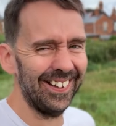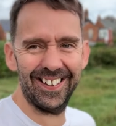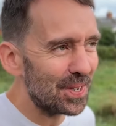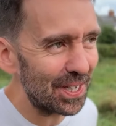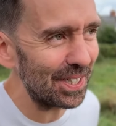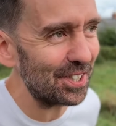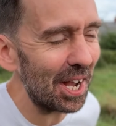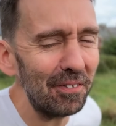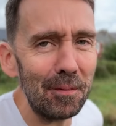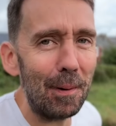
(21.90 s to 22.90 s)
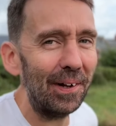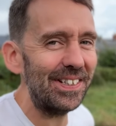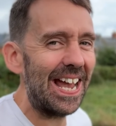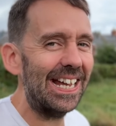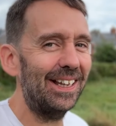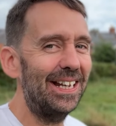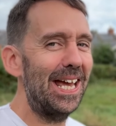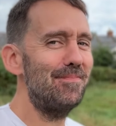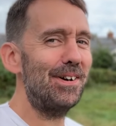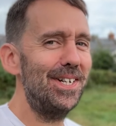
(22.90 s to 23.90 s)
Do the Conservative Party act like
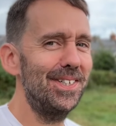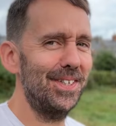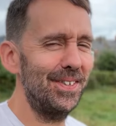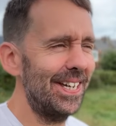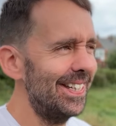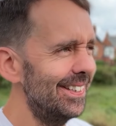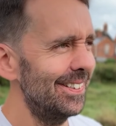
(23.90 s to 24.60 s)
Labour, do they?